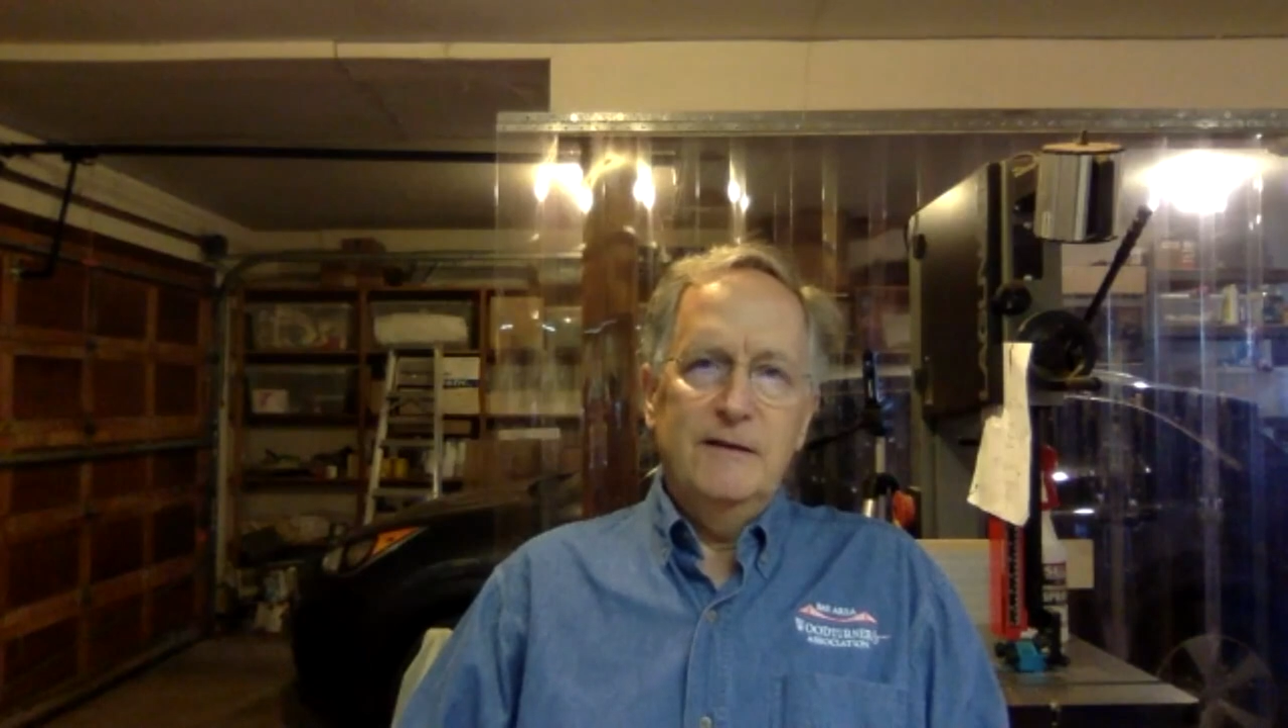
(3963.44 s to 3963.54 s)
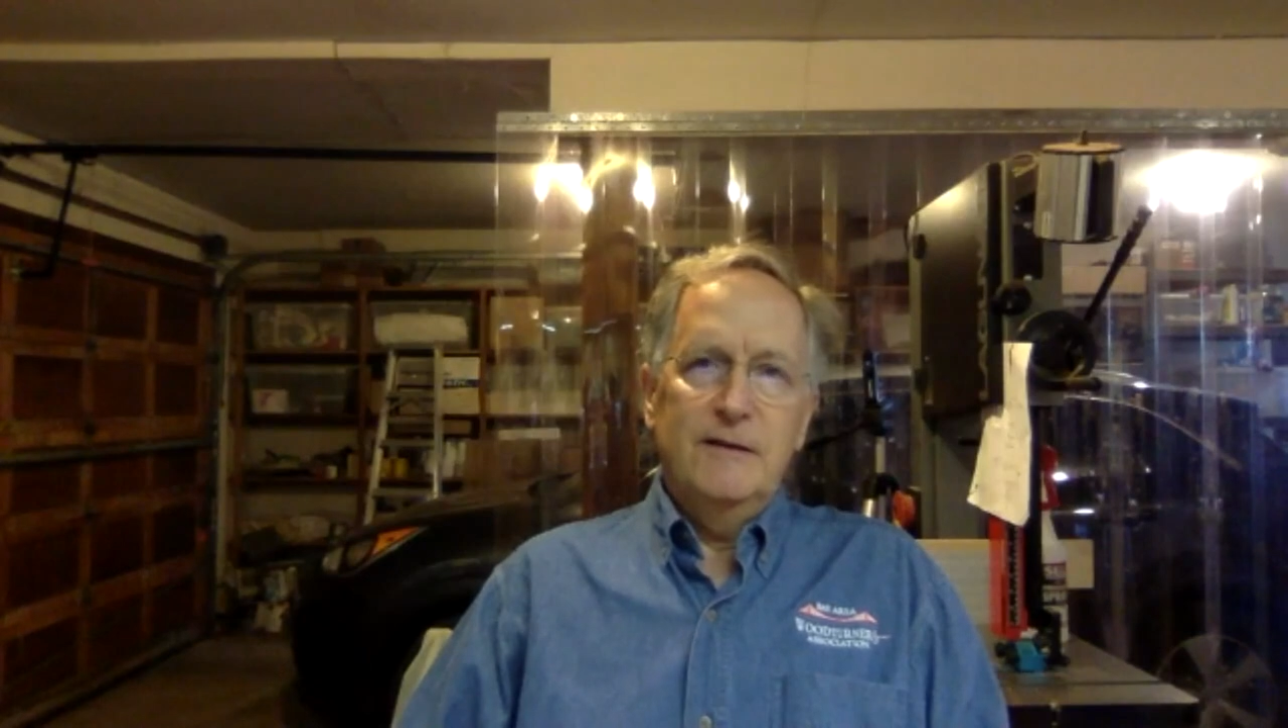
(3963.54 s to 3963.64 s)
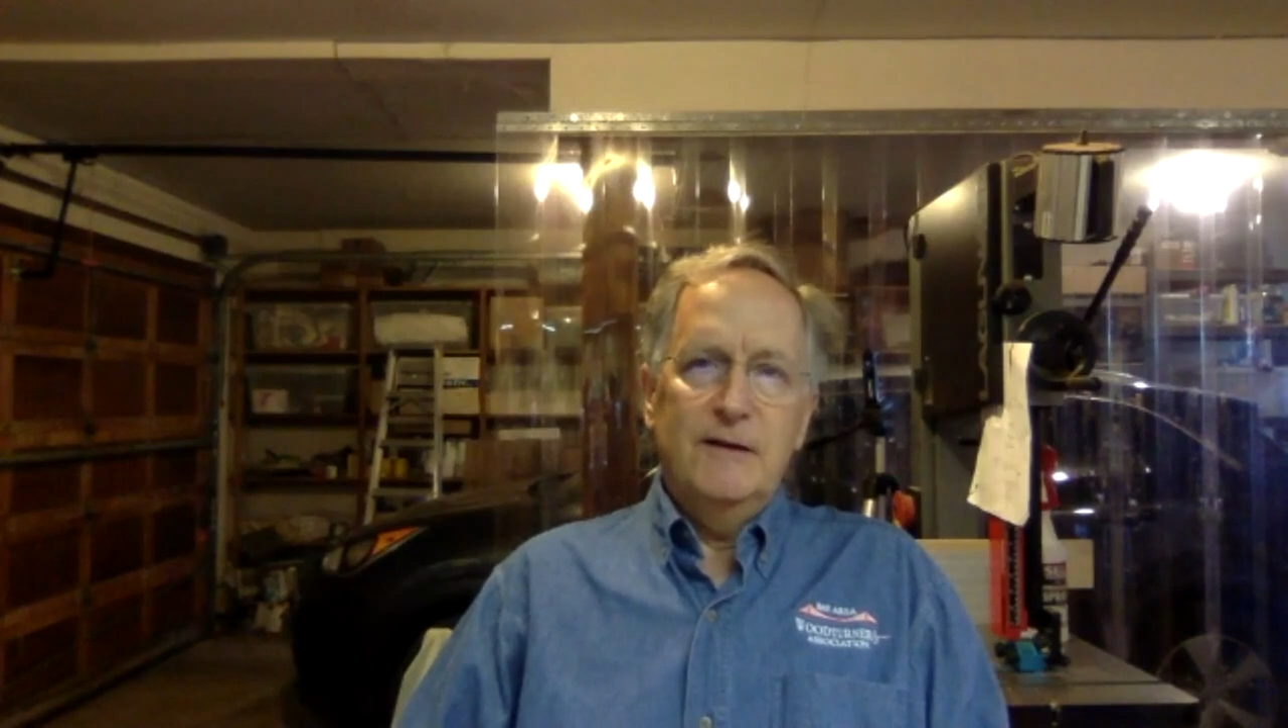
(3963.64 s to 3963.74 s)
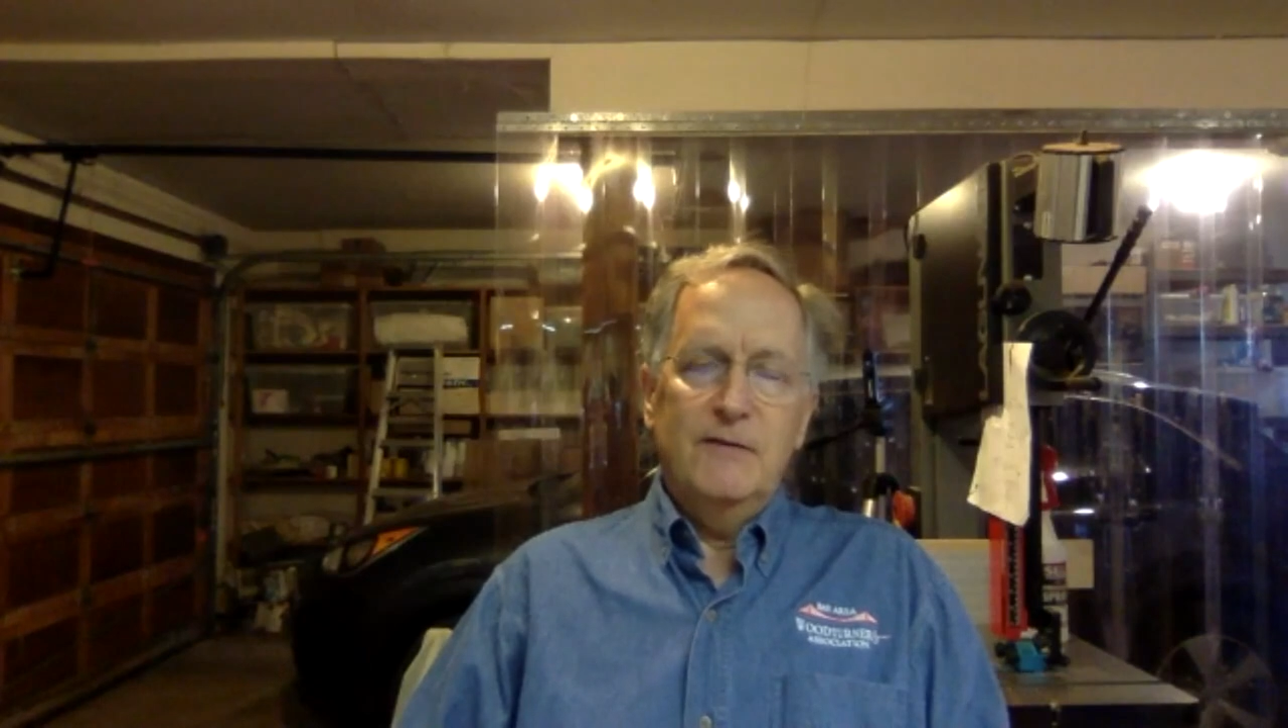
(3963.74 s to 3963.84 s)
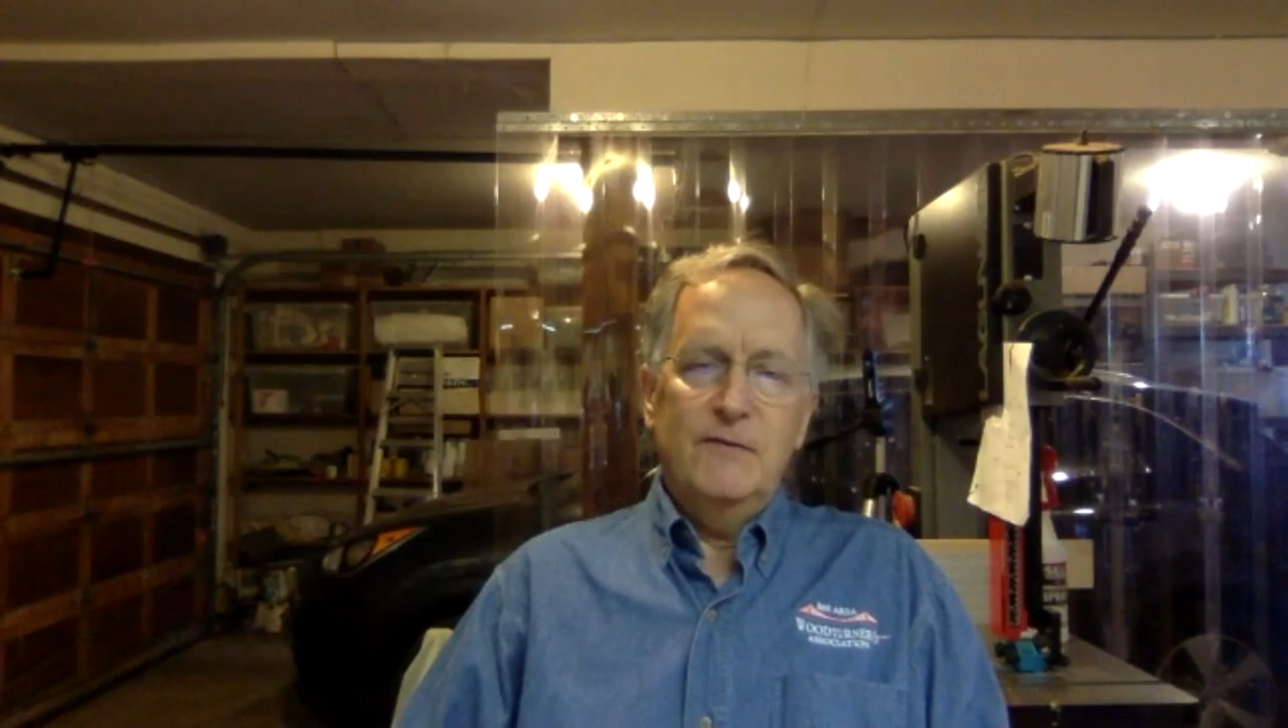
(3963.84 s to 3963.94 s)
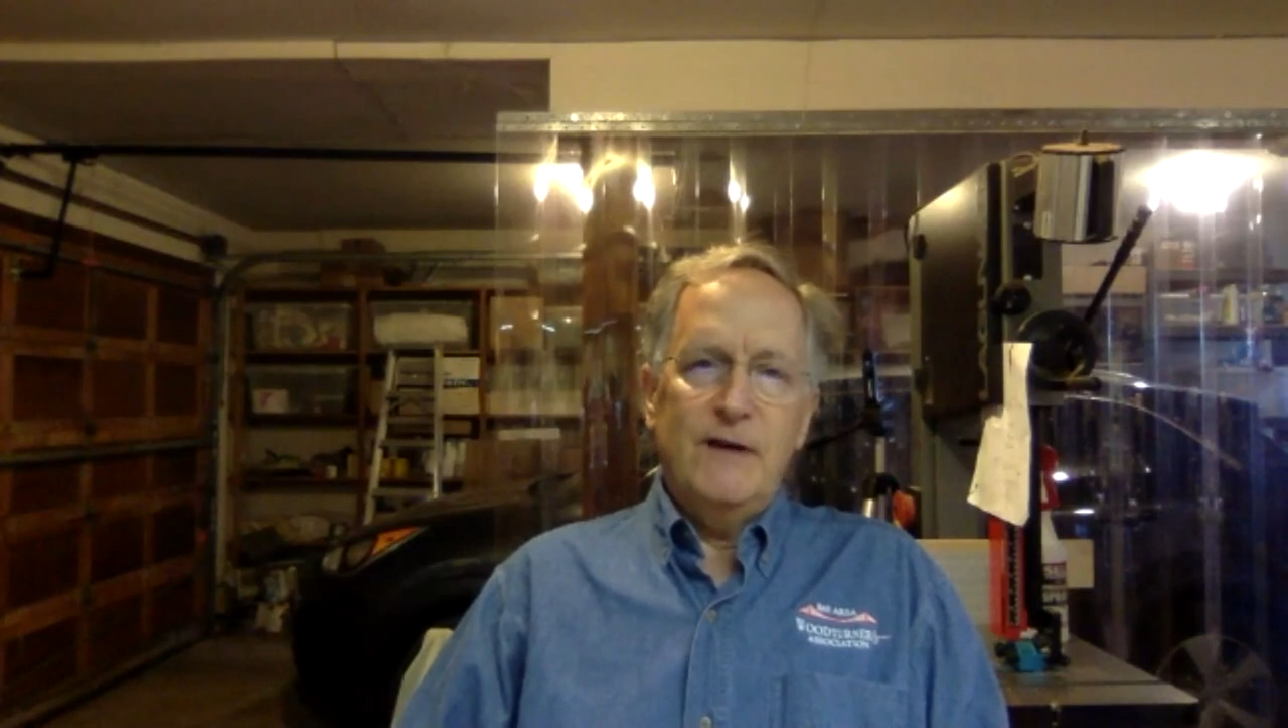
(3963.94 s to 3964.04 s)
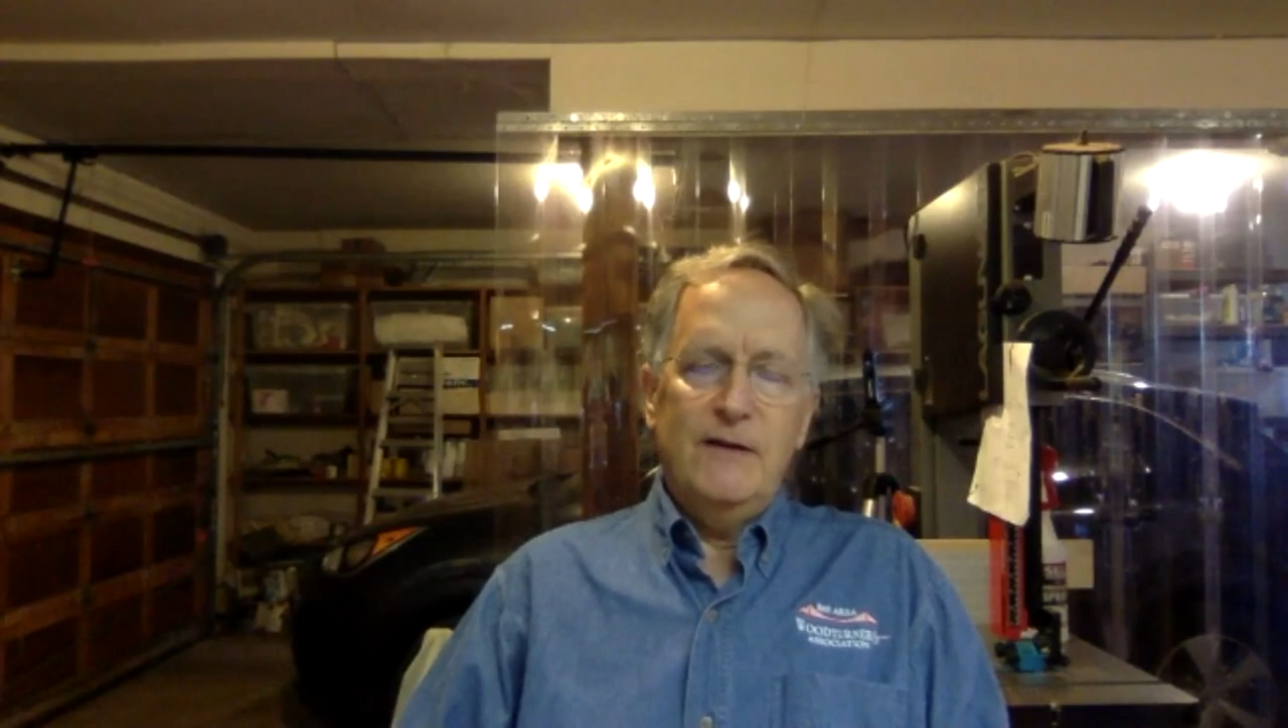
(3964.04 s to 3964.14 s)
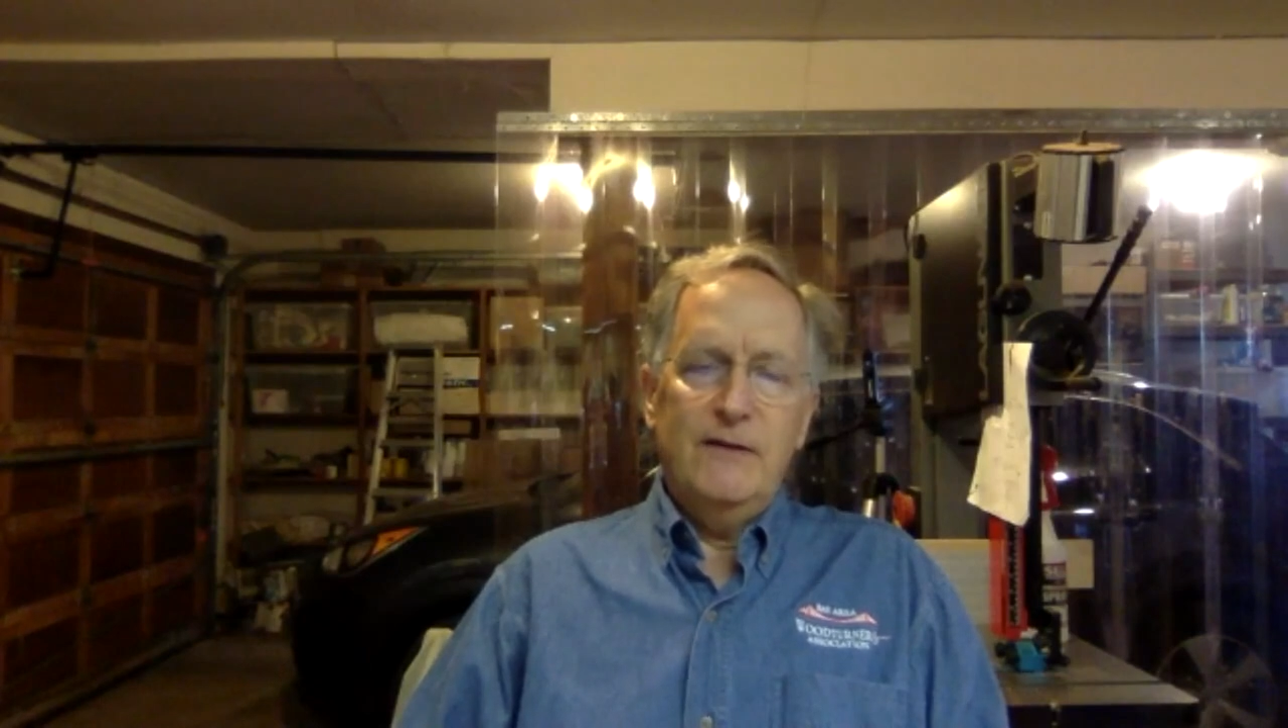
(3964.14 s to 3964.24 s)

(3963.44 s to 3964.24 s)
advice